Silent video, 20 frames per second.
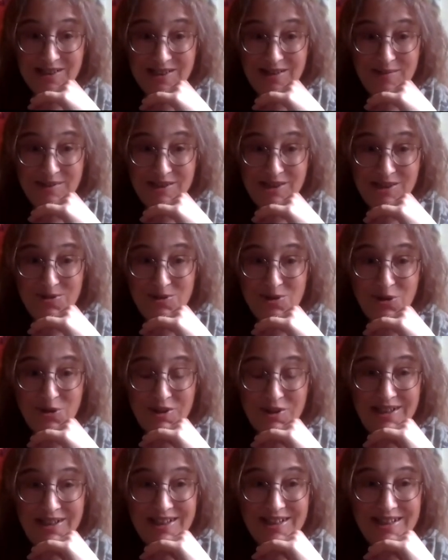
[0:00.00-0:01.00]
So I've still
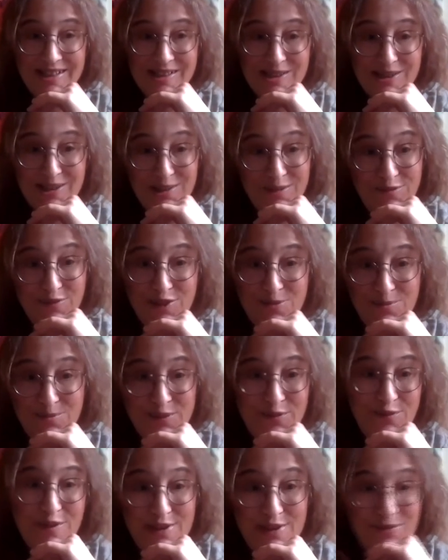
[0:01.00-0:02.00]
got the years that the film
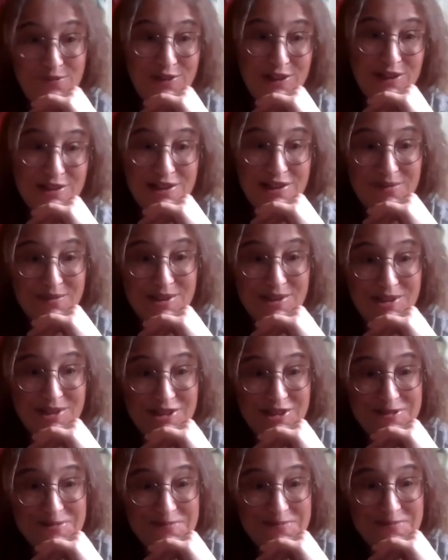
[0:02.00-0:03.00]
The Favourite covered
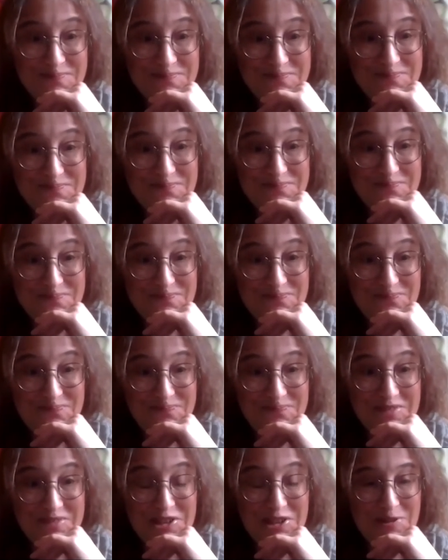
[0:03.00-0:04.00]

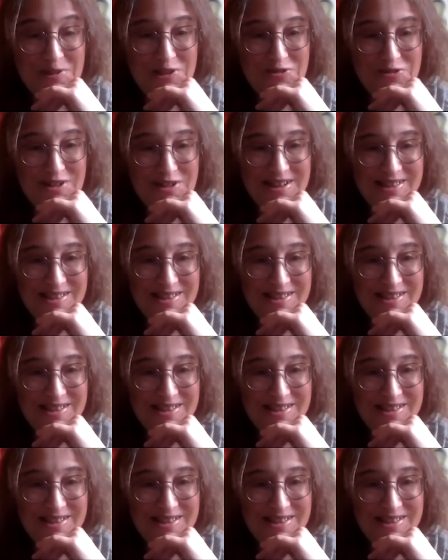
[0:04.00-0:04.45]
to address.